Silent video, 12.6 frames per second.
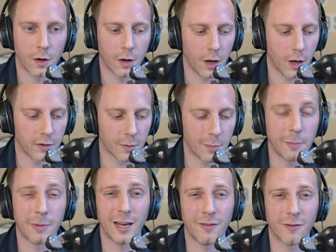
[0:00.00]
Uh, some
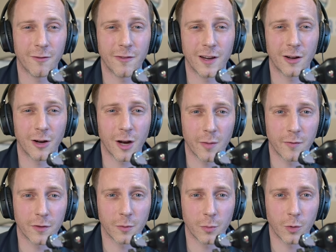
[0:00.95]
people even feel
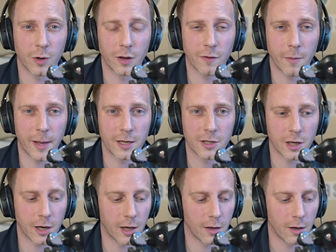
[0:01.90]
uncomfortable if I mention
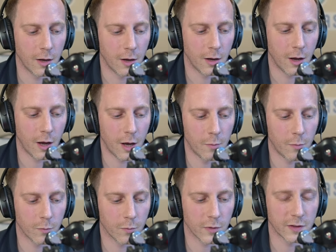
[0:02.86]
it um,
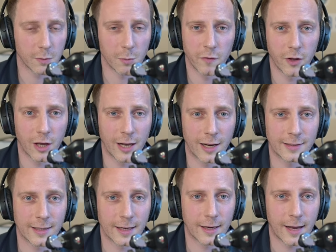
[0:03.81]
some of you that are
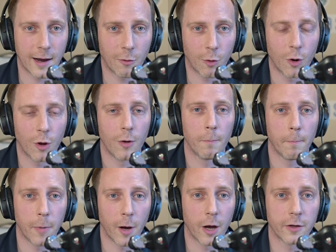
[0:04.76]
listening now,
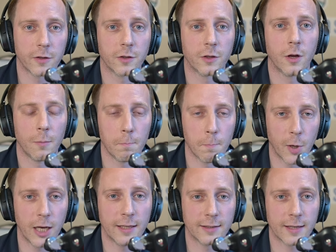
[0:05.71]
but
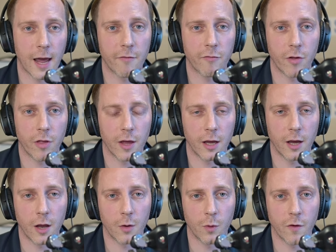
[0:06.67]
money isn't everything.
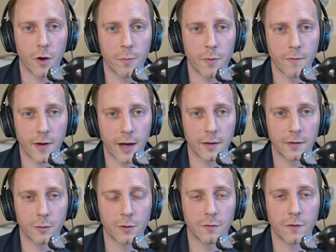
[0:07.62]
And with Open it
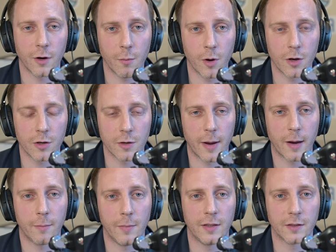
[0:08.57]
was very much
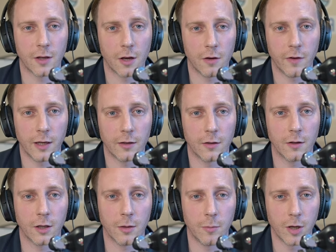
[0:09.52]
about me serving the
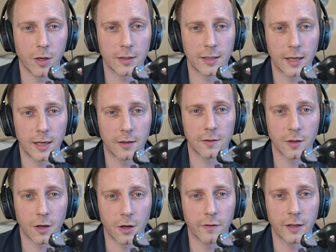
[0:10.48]
community and
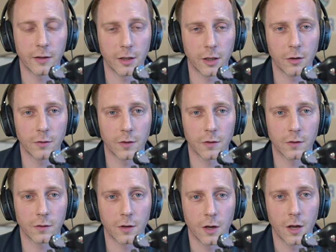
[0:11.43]
serving the
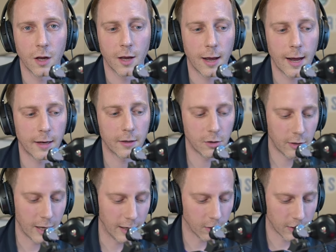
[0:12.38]
users. And you
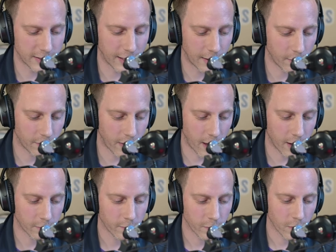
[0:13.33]
get a lot out of that,
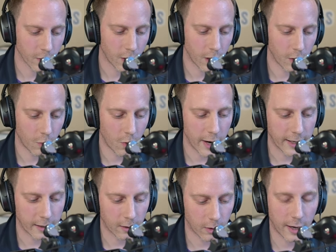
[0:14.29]
uh, or I
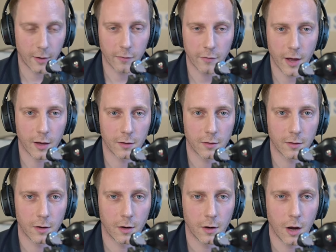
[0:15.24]
get a lot out of that.
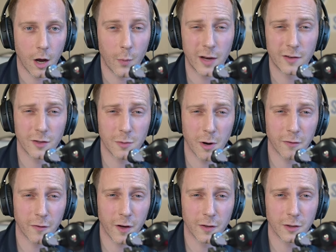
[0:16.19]
I went to my
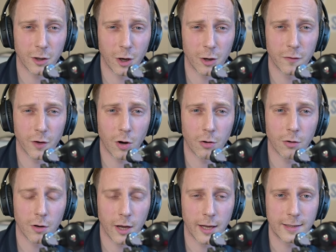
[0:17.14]
first GopherCon
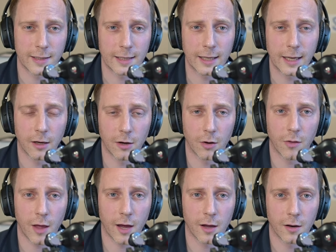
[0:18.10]
and did a keynote
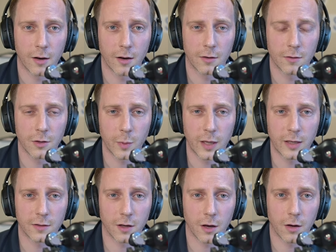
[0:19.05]
there two
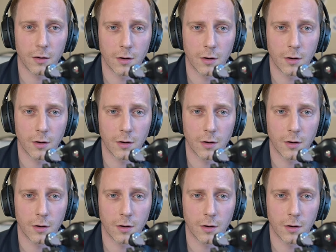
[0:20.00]
weeks ago.